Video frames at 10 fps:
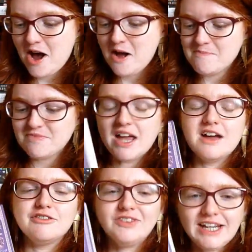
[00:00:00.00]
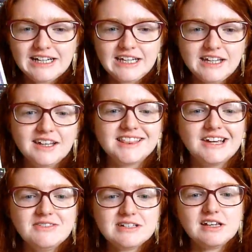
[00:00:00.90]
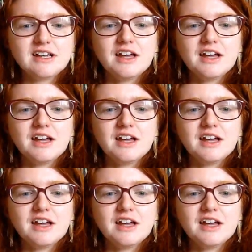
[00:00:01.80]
Finally, there is, like,